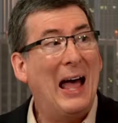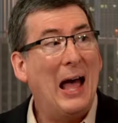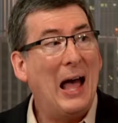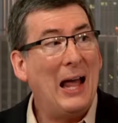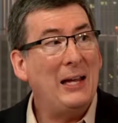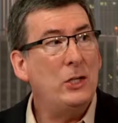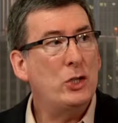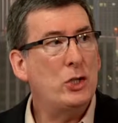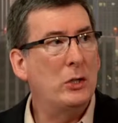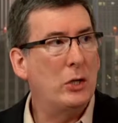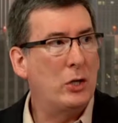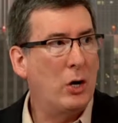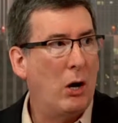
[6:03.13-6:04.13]

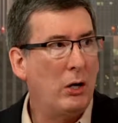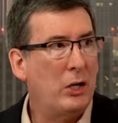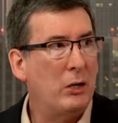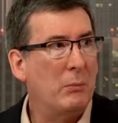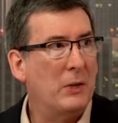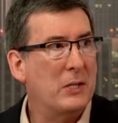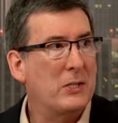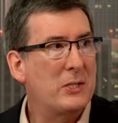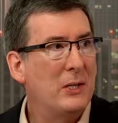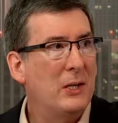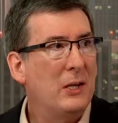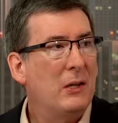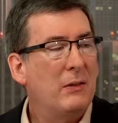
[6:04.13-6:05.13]
ancient document
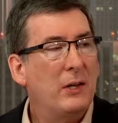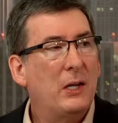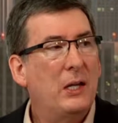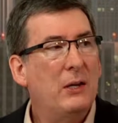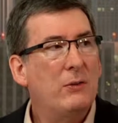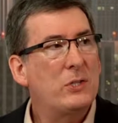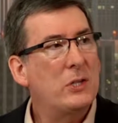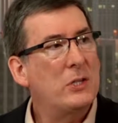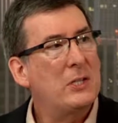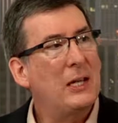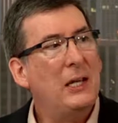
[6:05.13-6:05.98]
that gives us